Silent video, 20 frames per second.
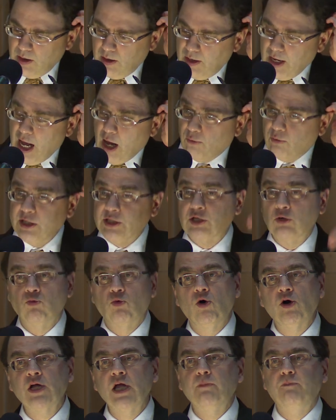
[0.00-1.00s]
Now, a recent
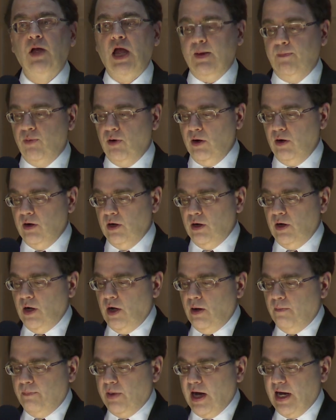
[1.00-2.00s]
working paper
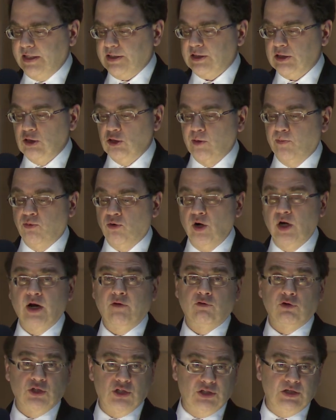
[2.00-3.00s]
by senior Board of
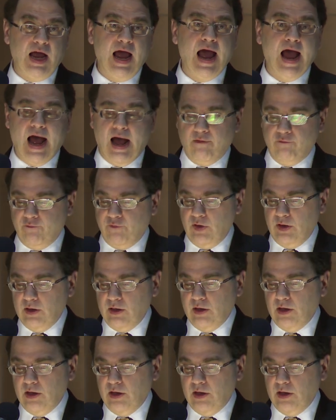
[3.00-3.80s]
Governors staff